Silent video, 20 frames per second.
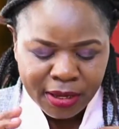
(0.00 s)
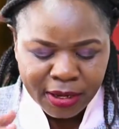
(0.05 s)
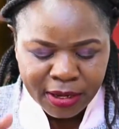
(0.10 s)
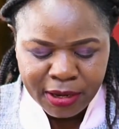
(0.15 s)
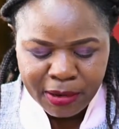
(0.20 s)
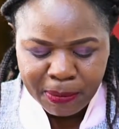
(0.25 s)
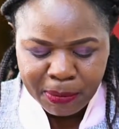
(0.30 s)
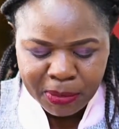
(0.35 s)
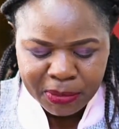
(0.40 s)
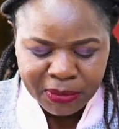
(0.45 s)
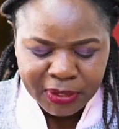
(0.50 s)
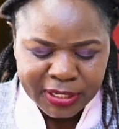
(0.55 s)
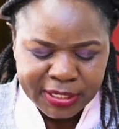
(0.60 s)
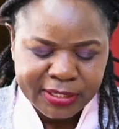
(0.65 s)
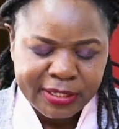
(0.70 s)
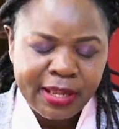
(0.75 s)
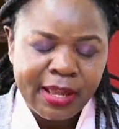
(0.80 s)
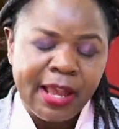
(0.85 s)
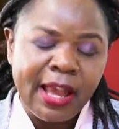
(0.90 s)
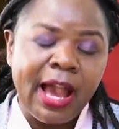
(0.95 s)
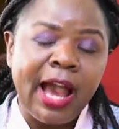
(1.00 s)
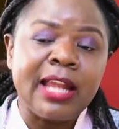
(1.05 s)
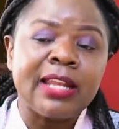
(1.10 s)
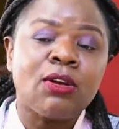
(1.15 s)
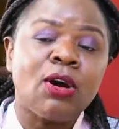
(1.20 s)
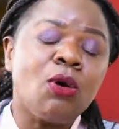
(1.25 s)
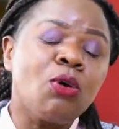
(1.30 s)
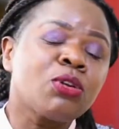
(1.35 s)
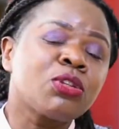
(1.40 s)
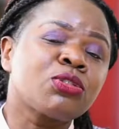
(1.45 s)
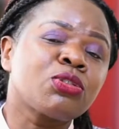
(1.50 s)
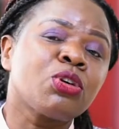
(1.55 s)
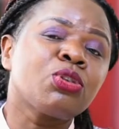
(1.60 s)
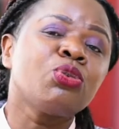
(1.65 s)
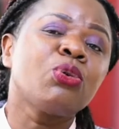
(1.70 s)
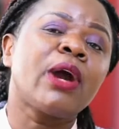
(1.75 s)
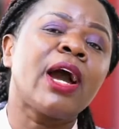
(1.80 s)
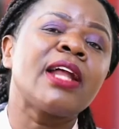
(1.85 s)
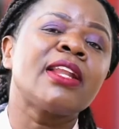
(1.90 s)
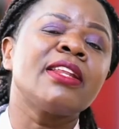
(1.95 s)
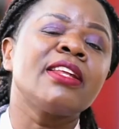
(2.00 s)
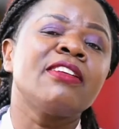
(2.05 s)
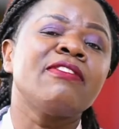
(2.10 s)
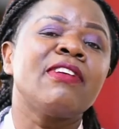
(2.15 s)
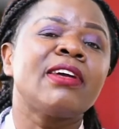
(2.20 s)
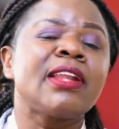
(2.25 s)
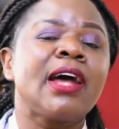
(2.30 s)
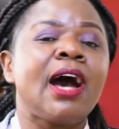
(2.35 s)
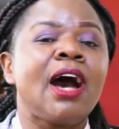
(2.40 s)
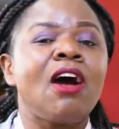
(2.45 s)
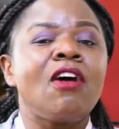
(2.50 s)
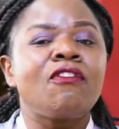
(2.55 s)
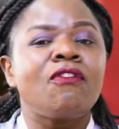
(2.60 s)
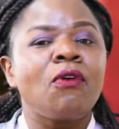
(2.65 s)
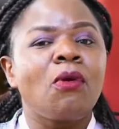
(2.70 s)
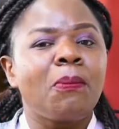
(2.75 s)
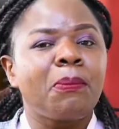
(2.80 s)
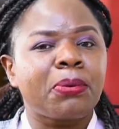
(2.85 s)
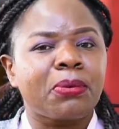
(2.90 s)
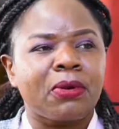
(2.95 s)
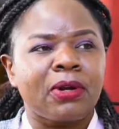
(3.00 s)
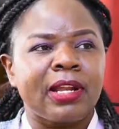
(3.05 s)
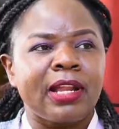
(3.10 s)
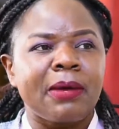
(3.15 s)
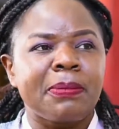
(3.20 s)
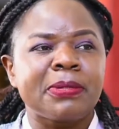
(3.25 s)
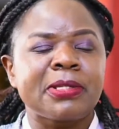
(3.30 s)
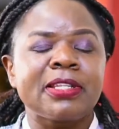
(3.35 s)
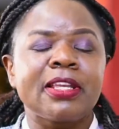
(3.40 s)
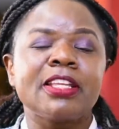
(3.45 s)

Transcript: hemorrhoids. And also you can even have prolapse,